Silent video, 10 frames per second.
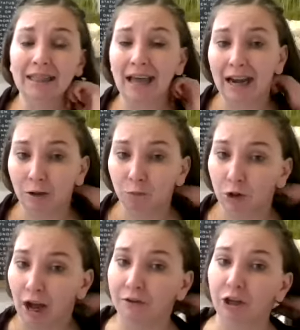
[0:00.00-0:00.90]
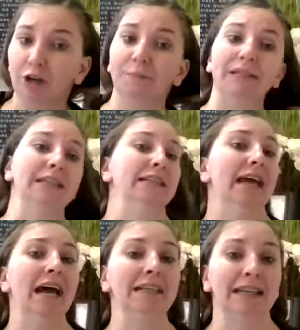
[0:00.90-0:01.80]
that it will cover your business
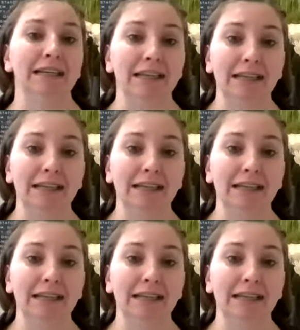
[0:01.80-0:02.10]
assets,